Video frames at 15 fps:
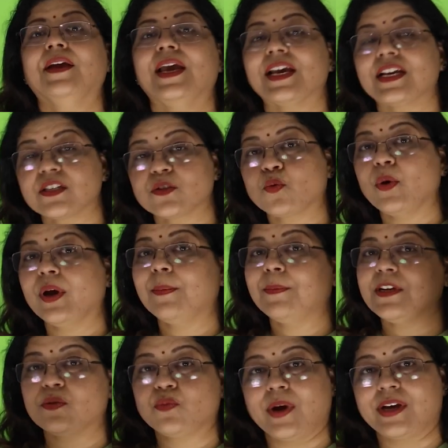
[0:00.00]
x square
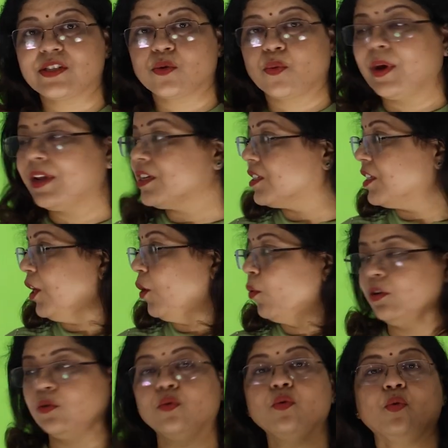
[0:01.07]
plus y square is
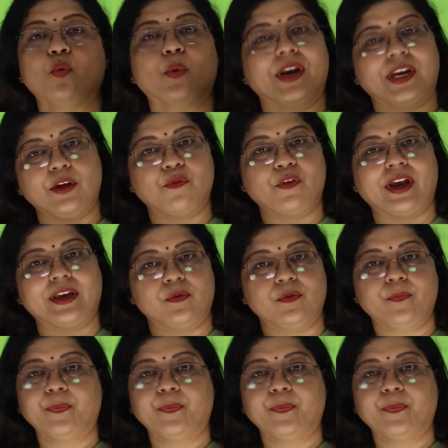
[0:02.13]
equal to 25.